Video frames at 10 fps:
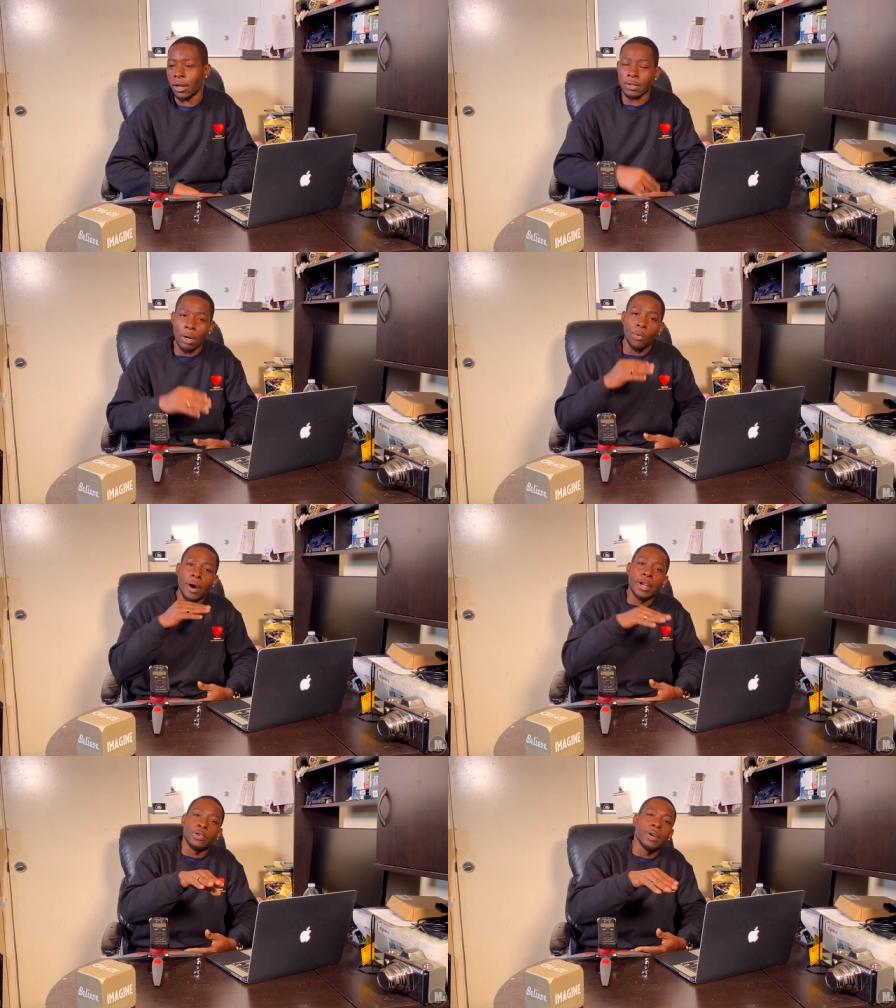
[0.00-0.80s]
as long as I'm
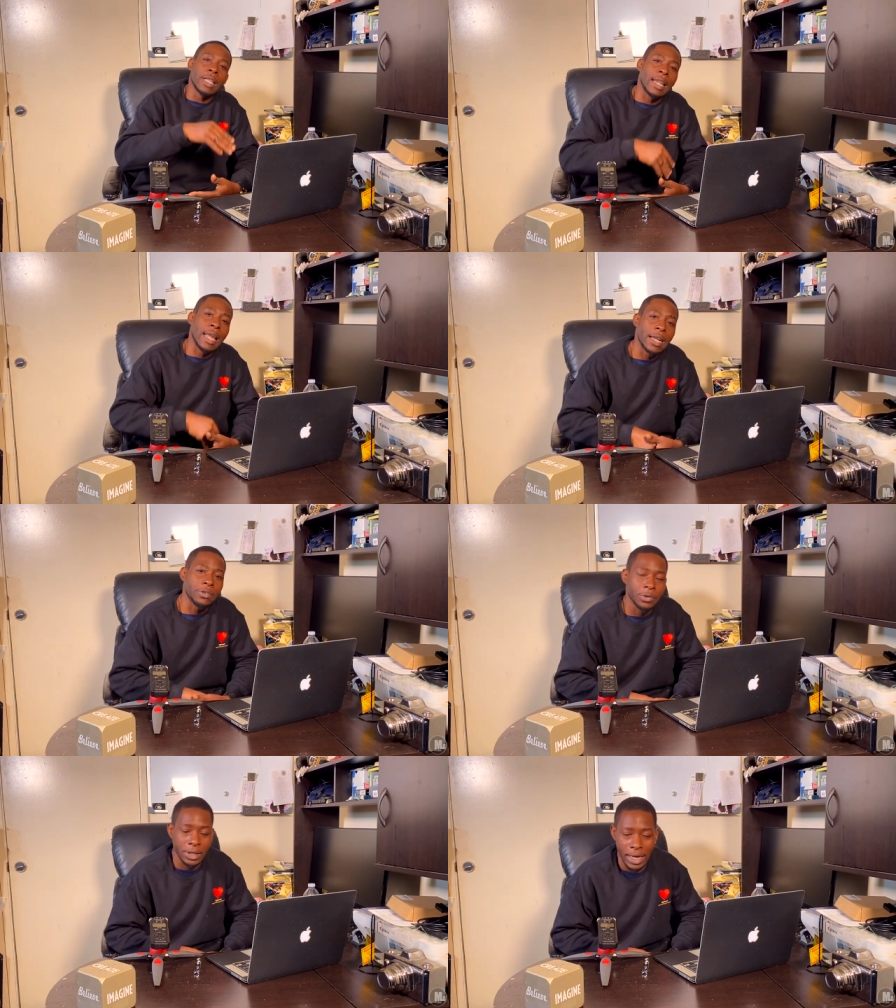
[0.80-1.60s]
working towards that light
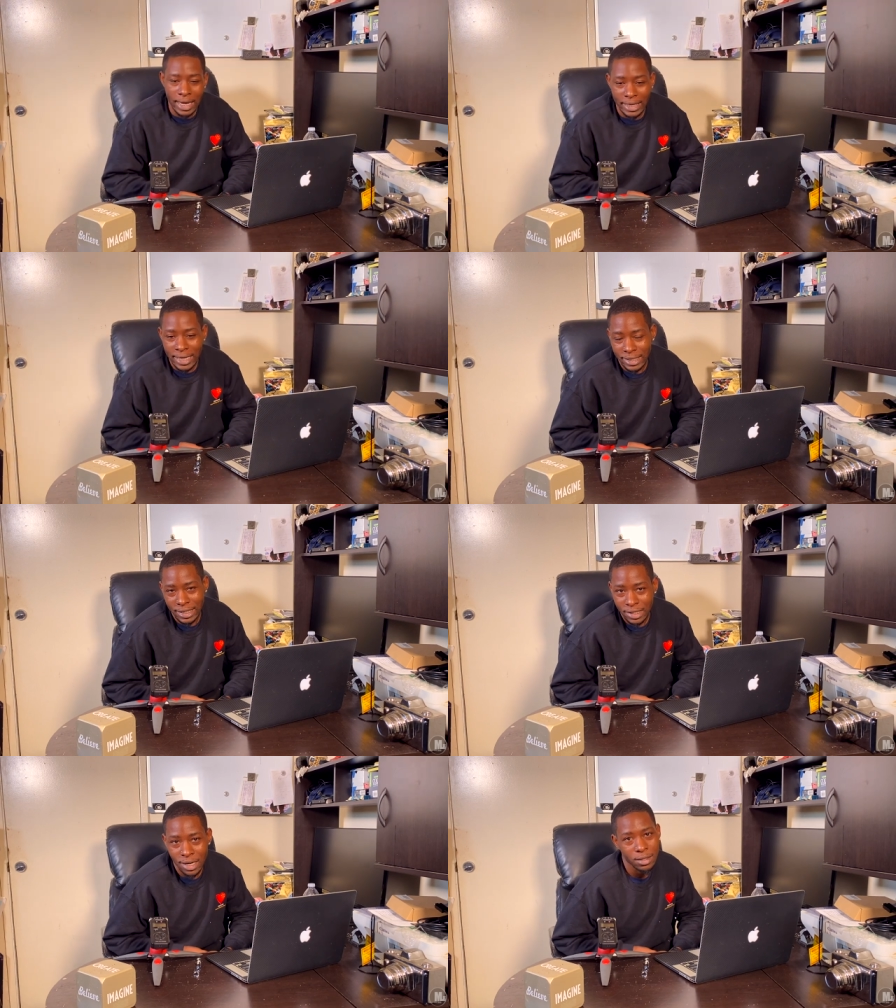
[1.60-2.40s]
towards at the end of the
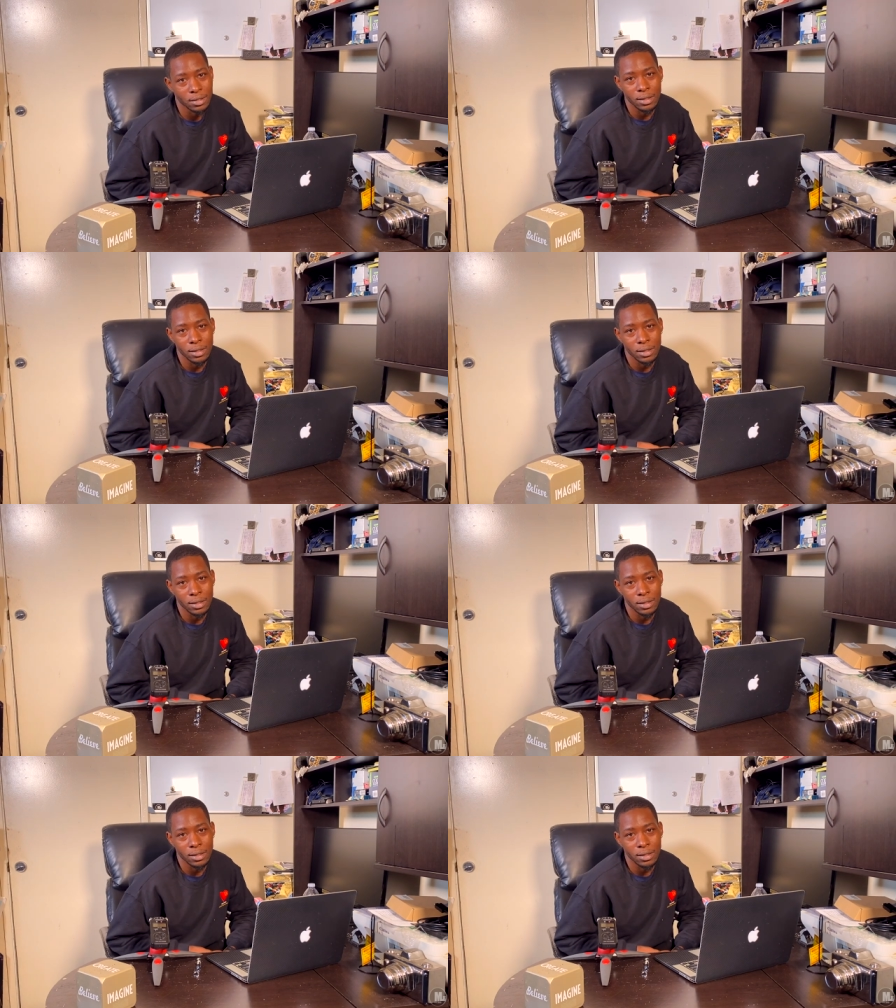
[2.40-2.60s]
tunnel,